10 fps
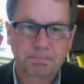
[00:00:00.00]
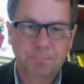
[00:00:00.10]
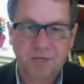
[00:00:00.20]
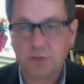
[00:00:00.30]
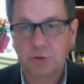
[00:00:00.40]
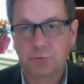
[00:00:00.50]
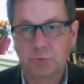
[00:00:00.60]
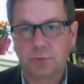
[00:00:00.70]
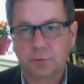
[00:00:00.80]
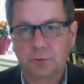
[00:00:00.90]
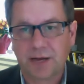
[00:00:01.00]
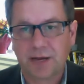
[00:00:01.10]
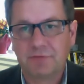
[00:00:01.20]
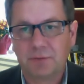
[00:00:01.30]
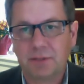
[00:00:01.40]
can do or
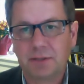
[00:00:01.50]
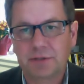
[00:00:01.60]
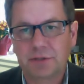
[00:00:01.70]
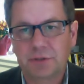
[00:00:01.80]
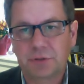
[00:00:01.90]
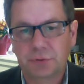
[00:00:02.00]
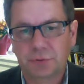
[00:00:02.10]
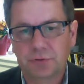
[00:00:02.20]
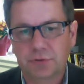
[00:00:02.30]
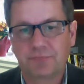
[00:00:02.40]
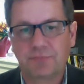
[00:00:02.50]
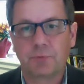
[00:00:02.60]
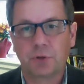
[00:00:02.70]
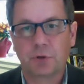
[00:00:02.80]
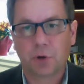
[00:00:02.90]
have the ability to do. So if we
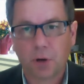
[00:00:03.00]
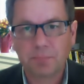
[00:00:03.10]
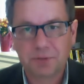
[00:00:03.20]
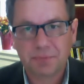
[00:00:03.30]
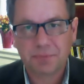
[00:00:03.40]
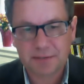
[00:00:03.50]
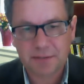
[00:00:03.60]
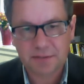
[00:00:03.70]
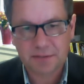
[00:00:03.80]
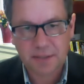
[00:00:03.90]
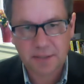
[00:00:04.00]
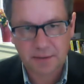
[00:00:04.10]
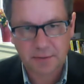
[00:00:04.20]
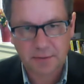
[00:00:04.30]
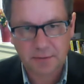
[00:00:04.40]
want to optimize
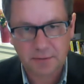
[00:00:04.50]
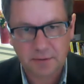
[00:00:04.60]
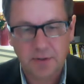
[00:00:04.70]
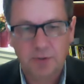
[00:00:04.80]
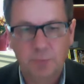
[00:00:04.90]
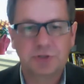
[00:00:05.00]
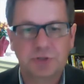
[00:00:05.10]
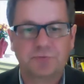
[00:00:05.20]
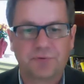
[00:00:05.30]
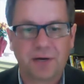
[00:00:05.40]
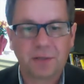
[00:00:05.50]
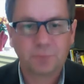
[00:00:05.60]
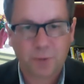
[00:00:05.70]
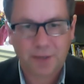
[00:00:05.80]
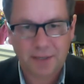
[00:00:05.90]
design, we should find
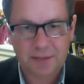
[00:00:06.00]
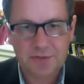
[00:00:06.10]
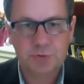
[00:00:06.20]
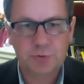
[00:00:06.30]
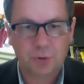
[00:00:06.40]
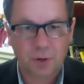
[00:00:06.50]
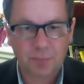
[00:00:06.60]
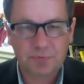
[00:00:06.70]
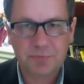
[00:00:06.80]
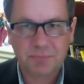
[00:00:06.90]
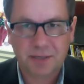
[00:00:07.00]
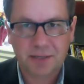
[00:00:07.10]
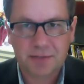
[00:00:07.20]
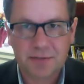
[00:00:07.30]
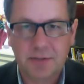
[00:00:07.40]
ways to
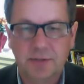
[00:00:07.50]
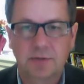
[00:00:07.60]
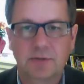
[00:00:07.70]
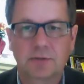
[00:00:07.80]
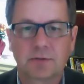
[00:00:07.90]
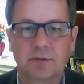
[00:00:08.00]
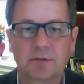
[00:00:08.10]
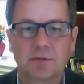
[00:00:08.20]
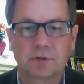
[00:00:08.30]
optimize the